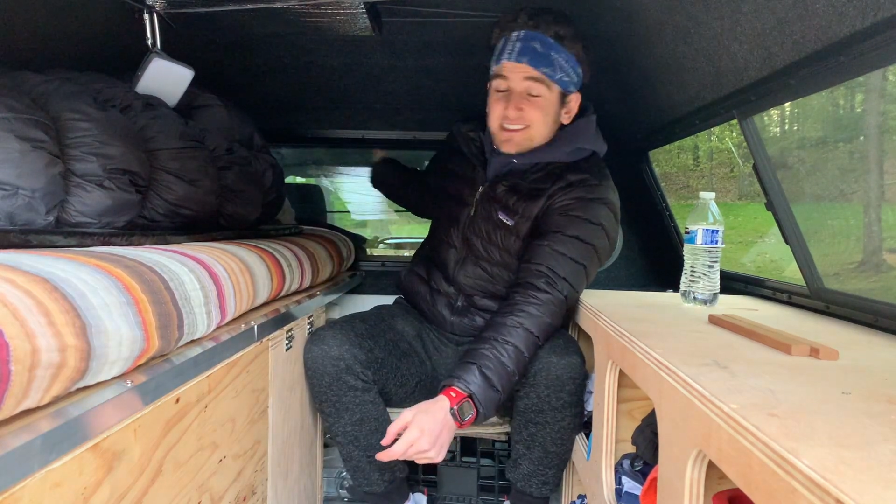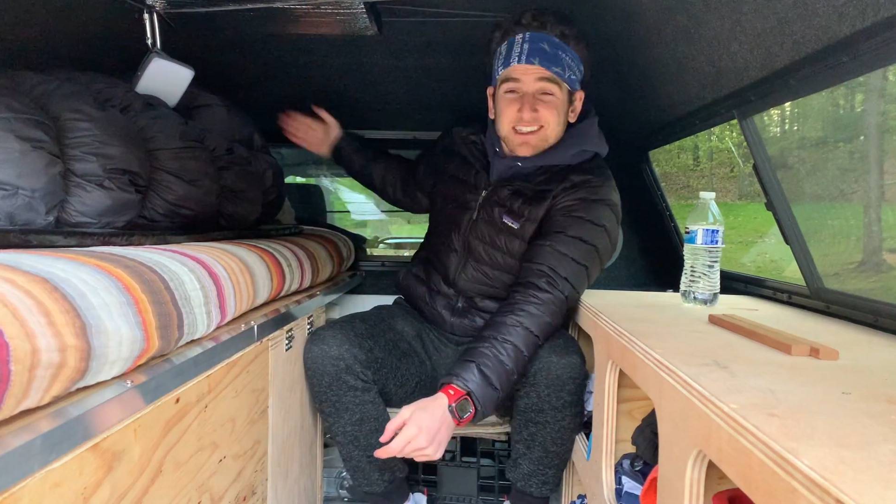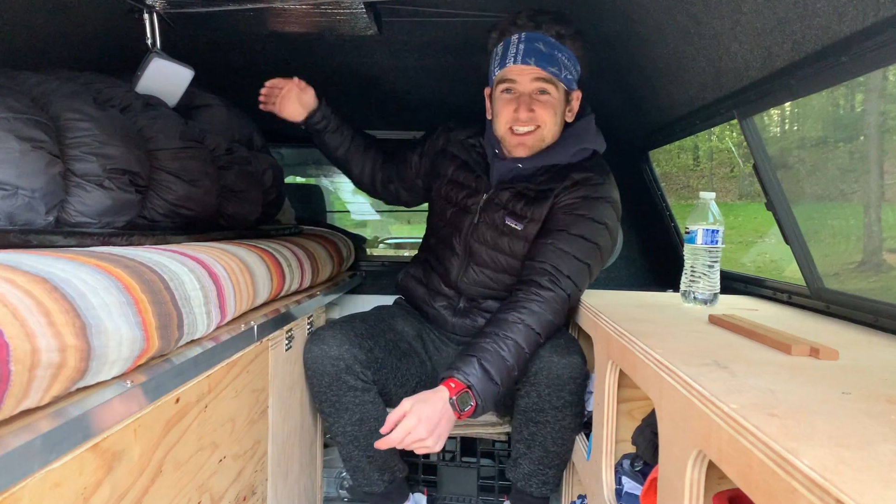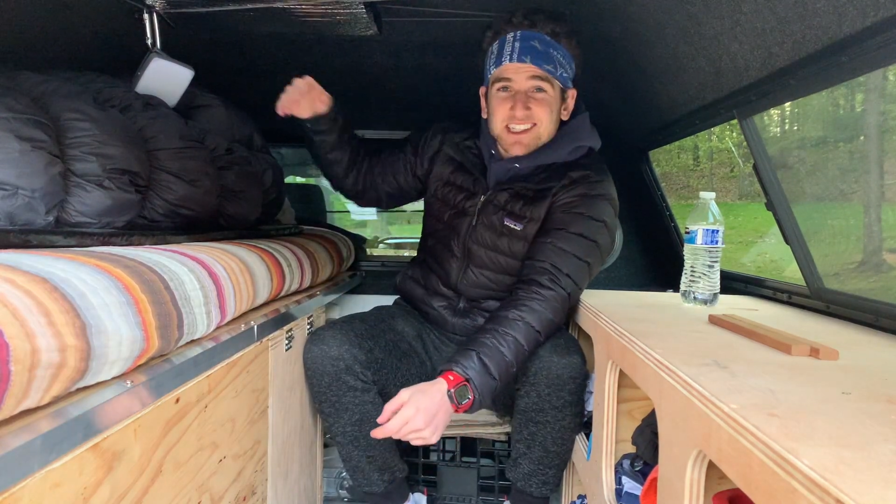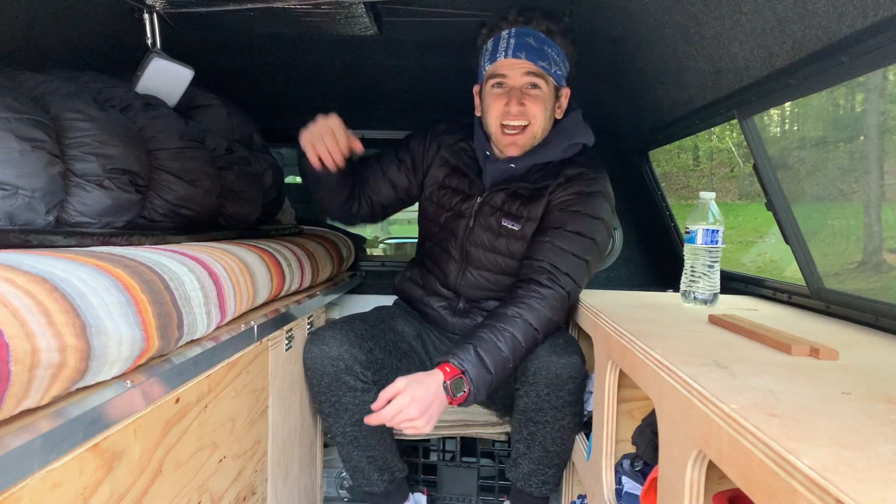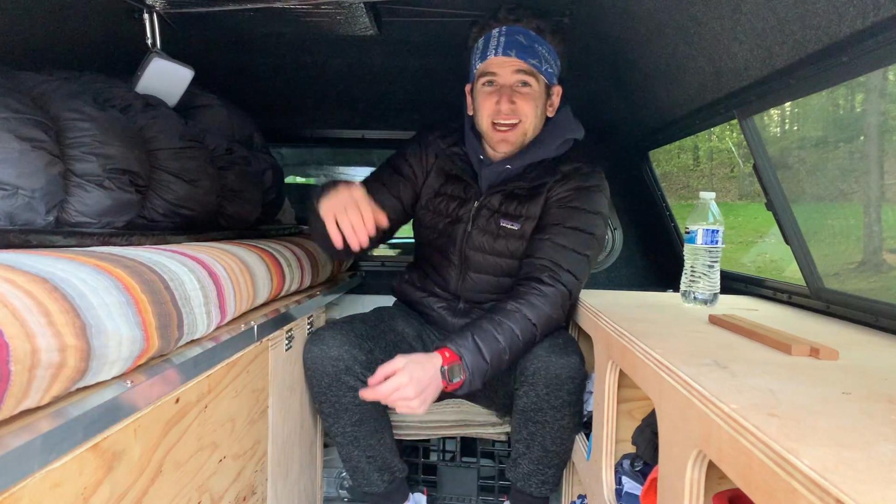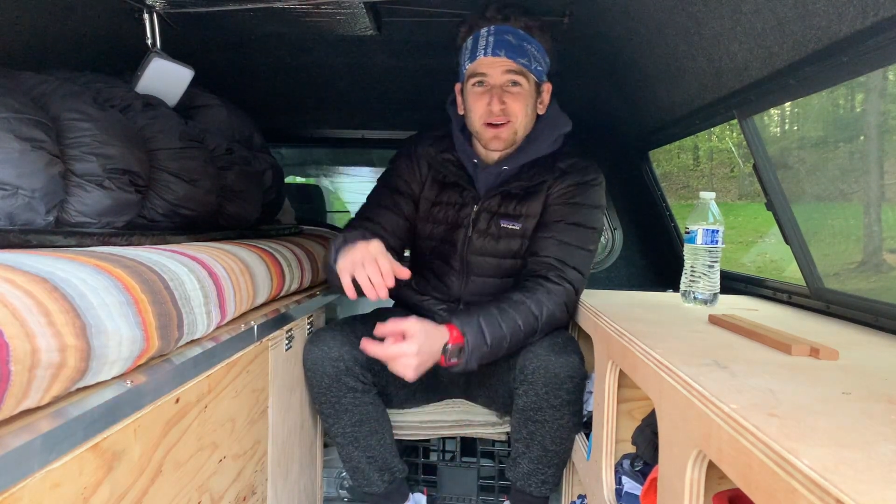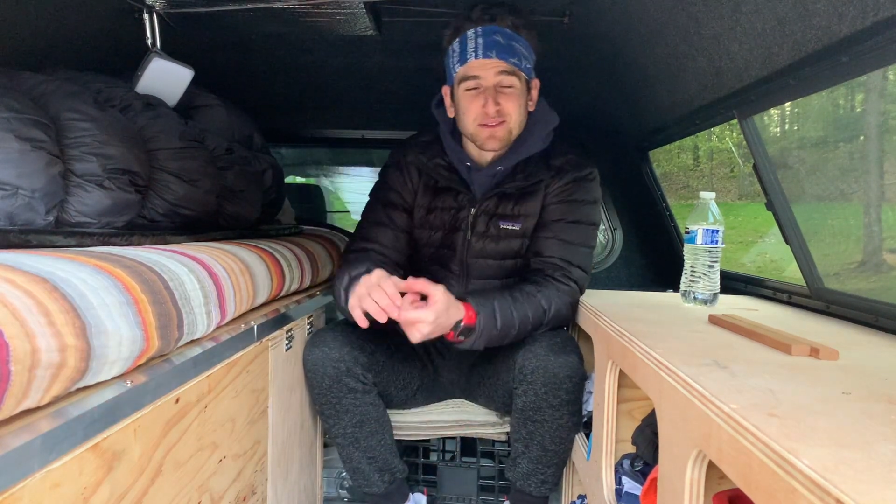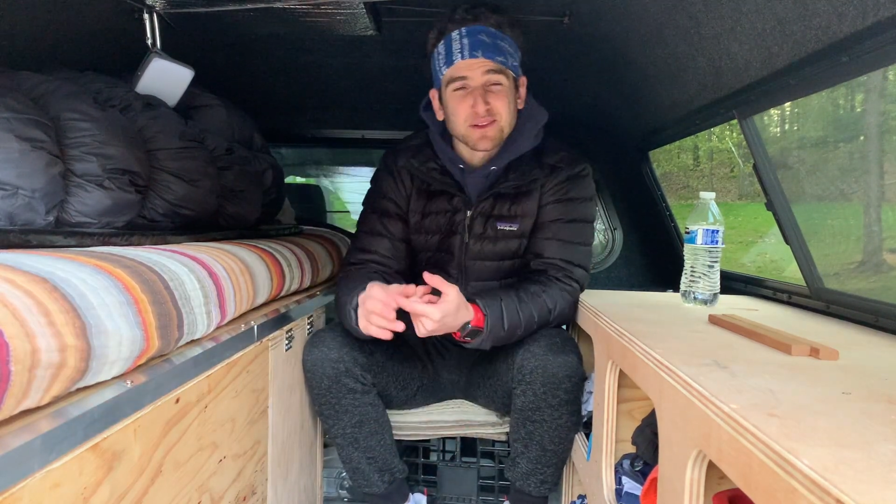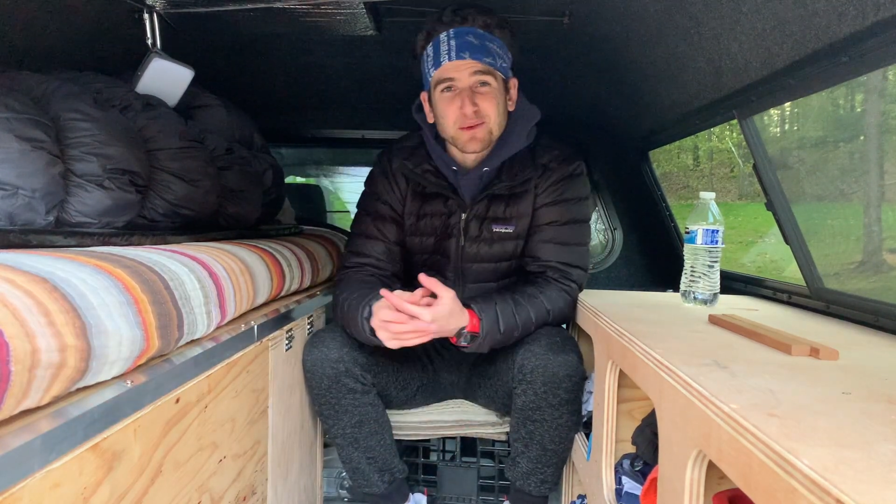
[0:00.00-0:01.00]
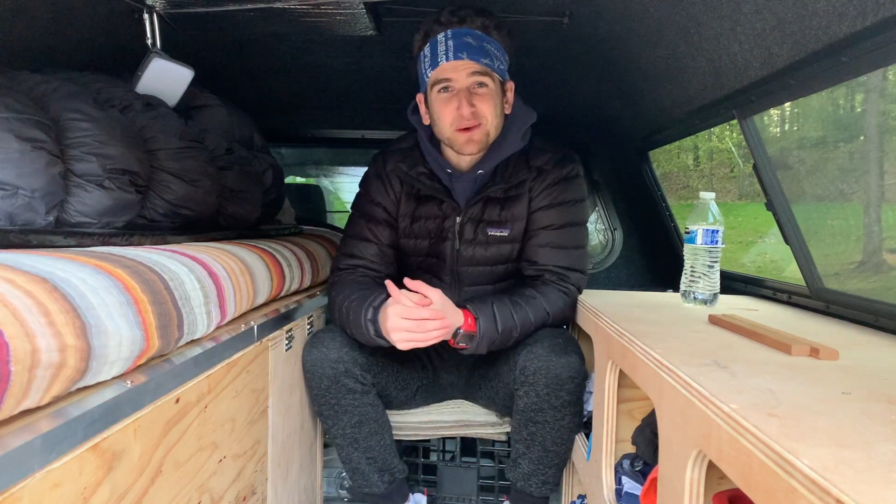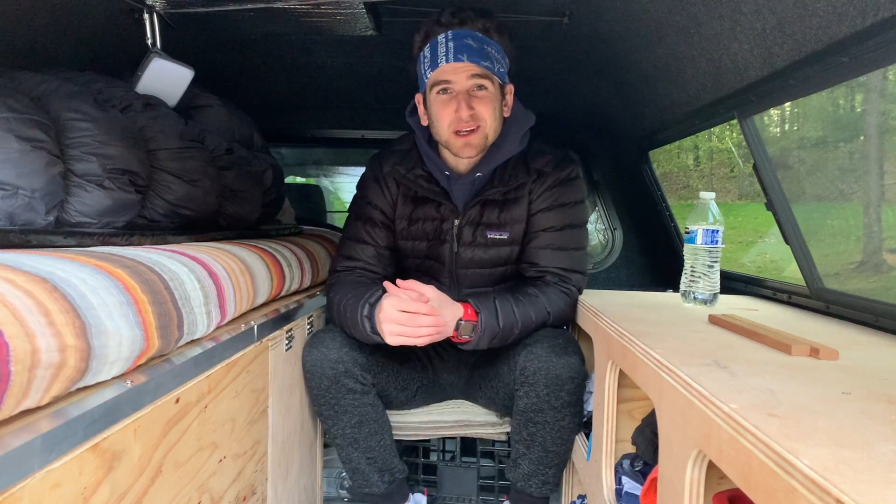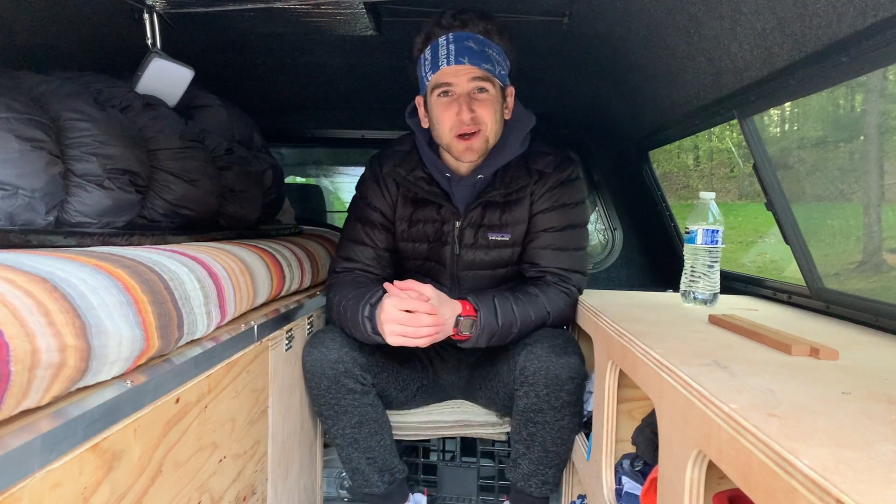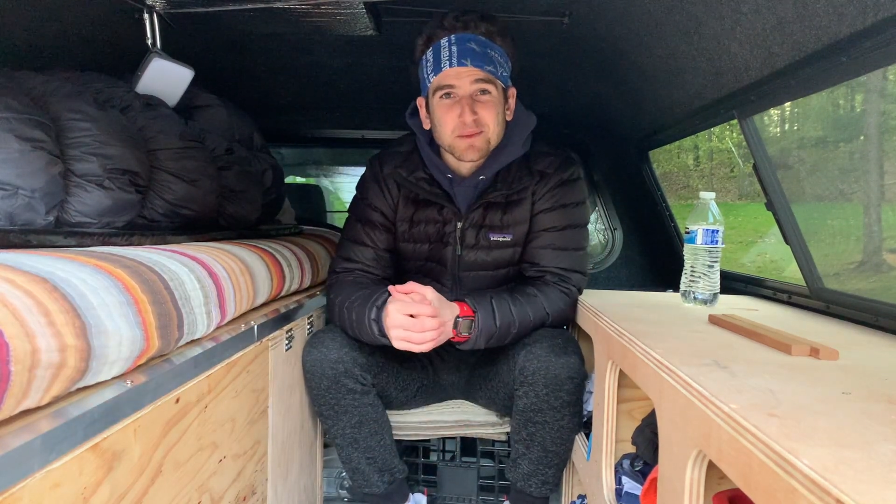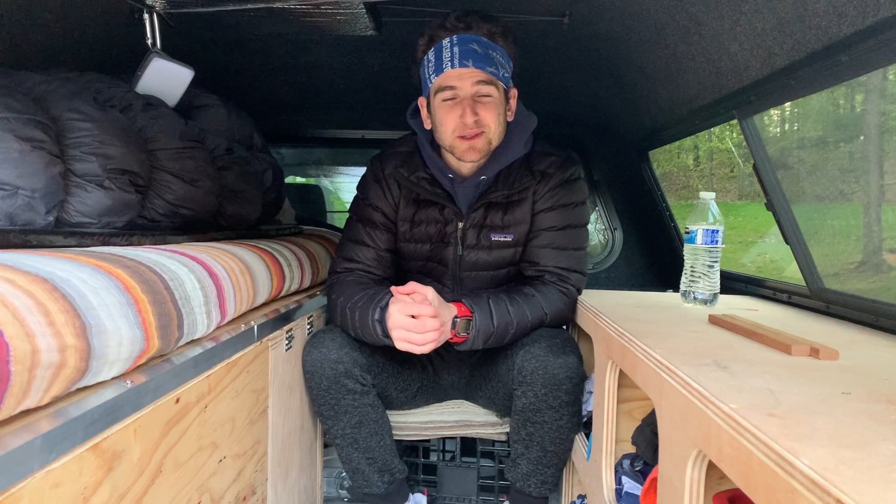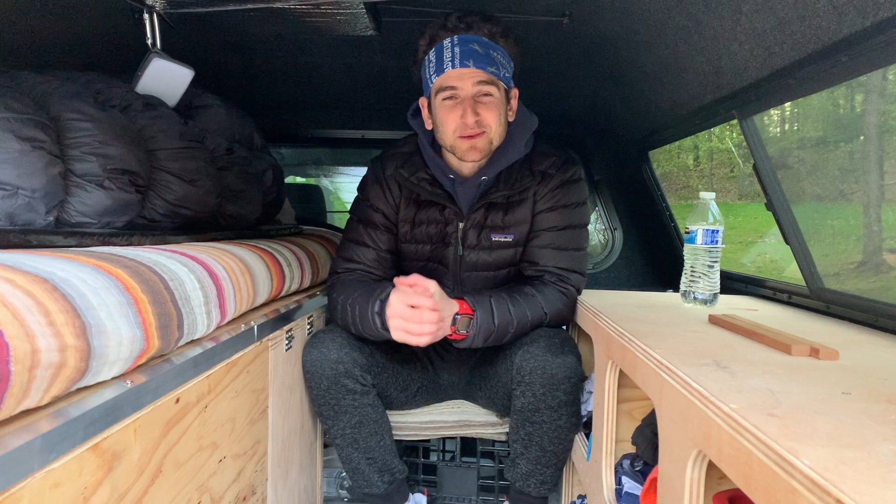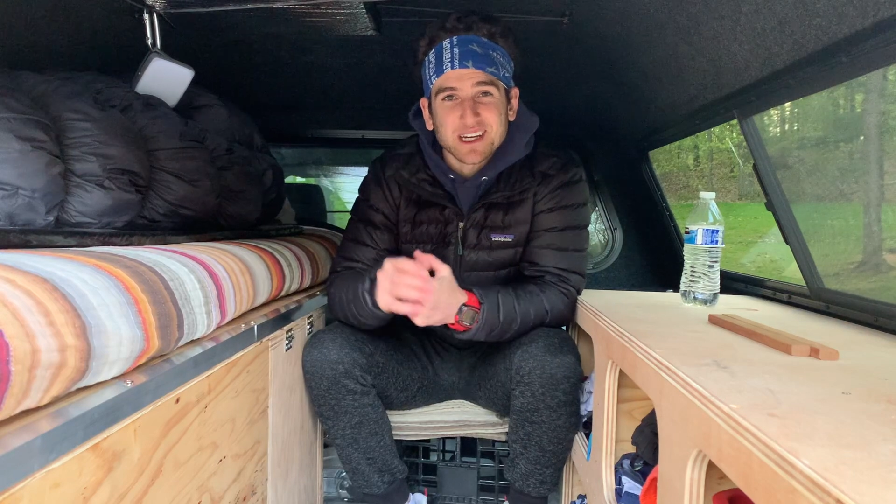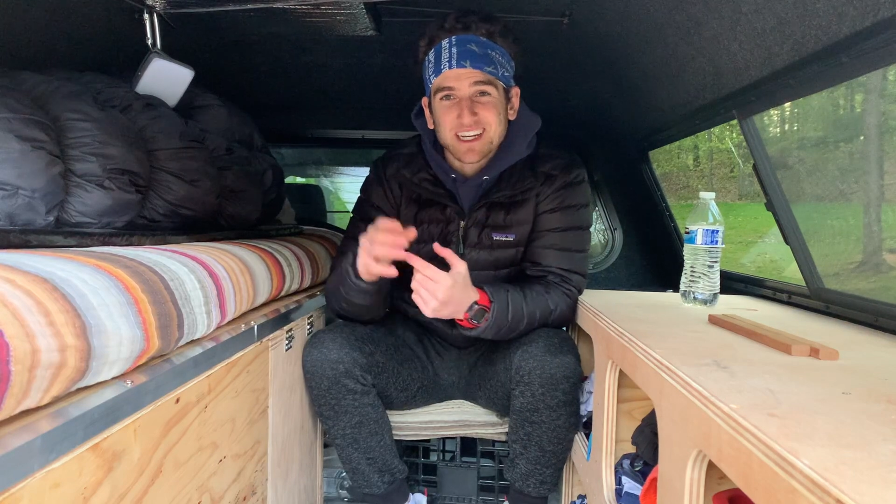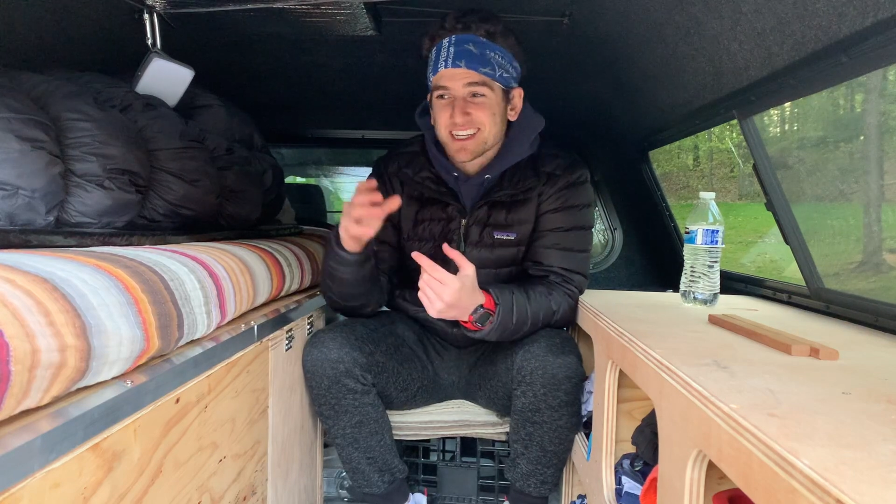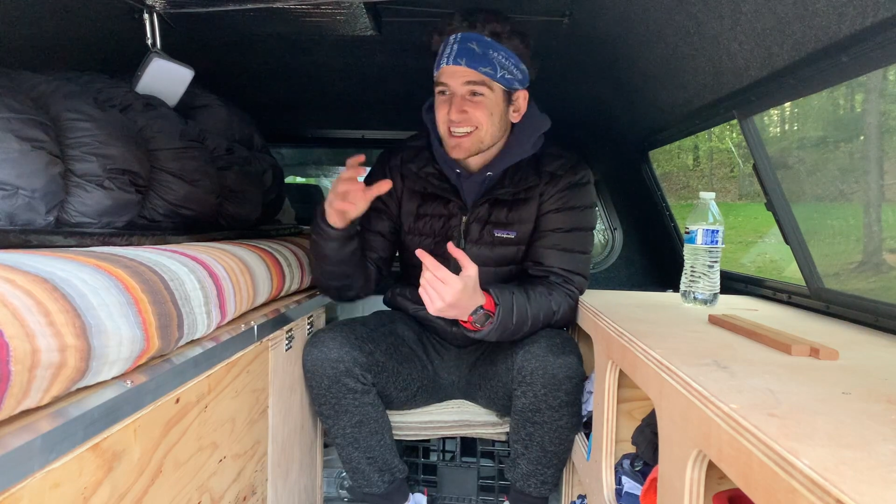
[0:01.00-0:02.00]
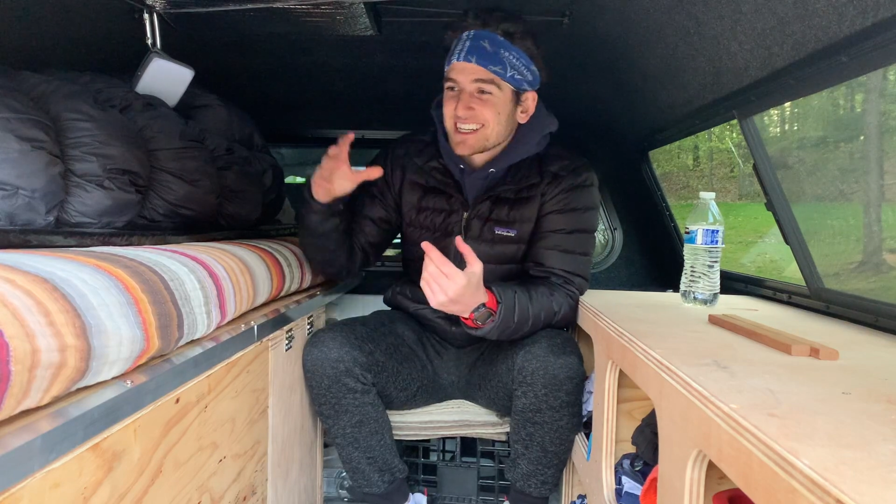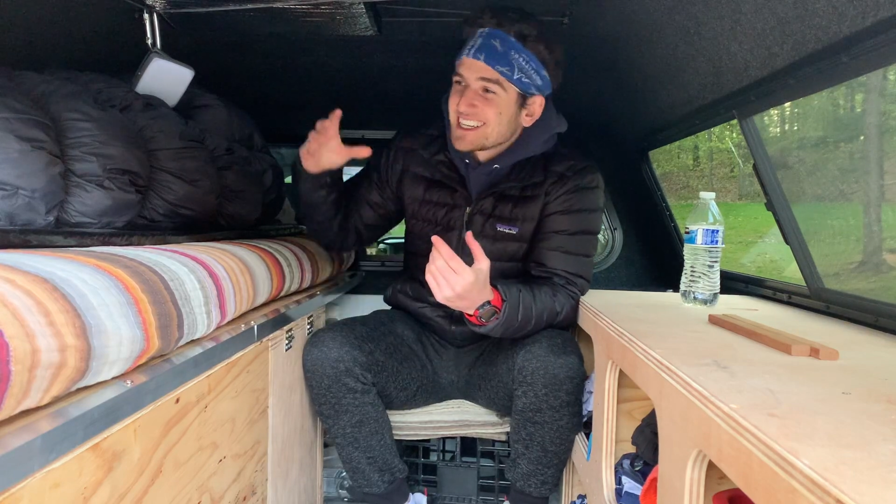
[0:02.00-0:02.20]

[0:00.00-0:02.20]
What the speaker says: slide over the window between